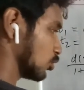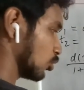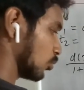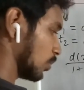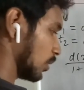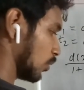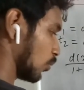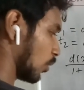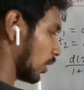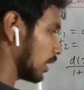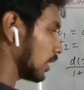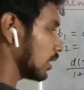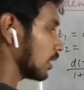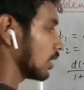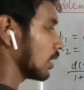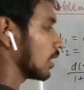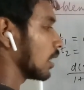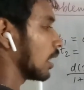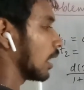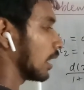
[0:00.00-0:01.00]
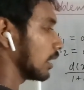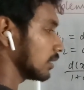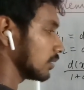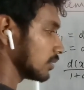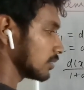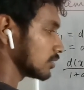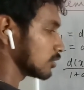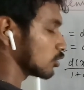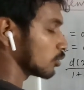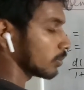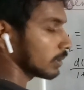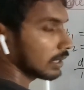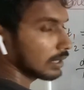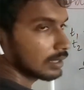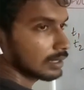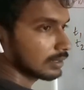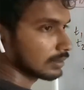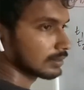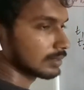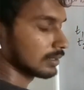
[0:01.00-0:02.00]
be y and this to be
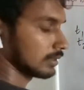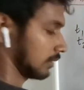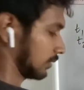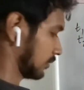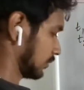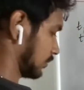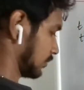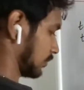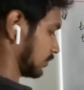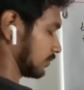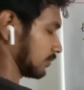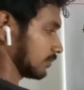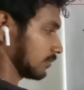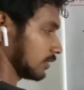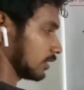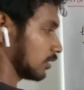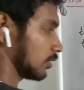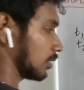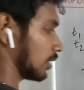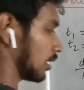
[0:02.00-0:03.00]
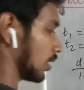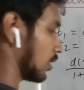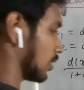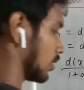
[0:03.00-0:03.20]
z. Okay.